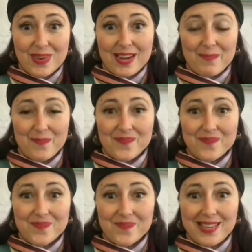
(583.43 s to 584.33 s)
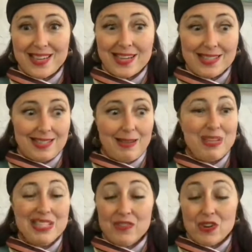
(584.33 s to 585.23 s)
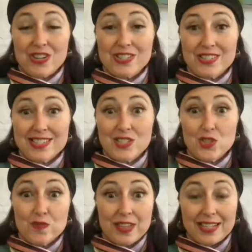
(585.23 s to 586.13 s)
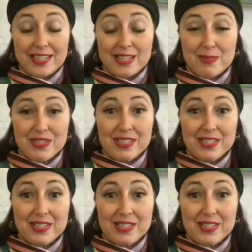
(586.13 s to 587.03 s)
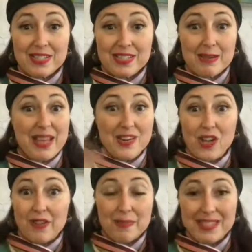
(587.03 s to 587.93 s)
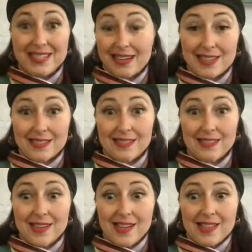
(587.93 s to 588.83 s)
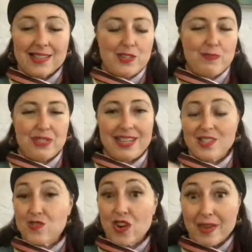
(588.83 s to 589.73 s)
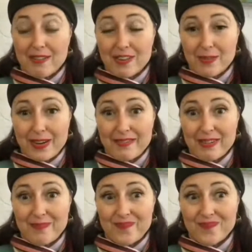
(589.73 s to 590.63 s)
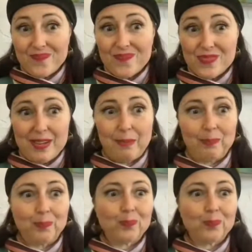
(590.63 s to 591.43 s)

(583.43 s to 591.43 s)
right? Because a piece of yarn is too flexible. It's going to bend all over the place. It's not going to stand unless you put like a straw around it or whatever, right?